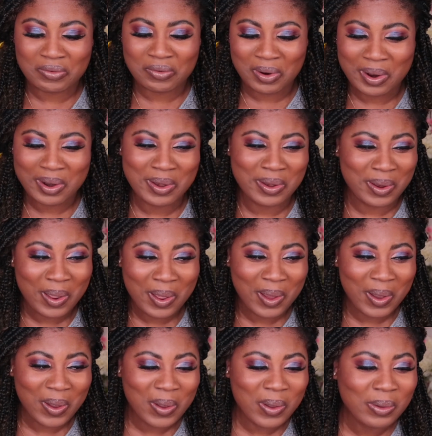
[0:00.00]
right
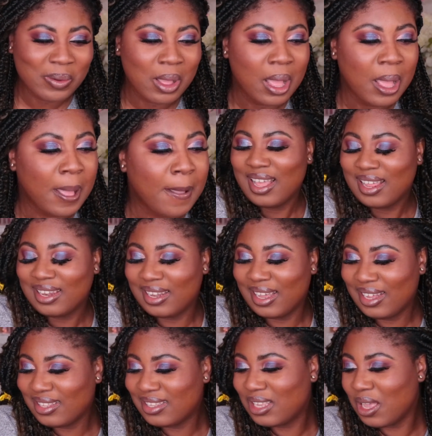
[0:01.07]
now.
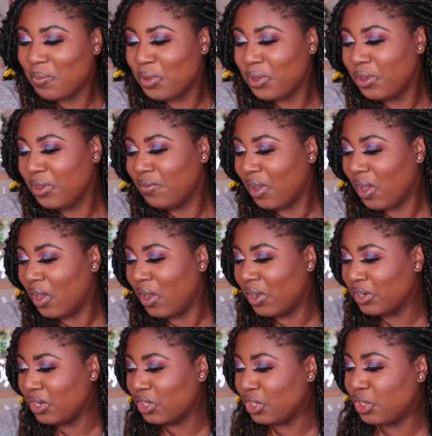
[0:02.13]
Let's move
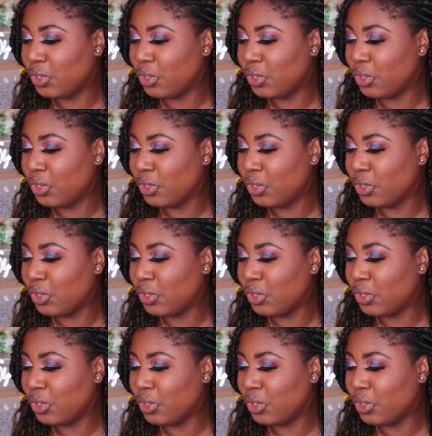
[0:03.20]
on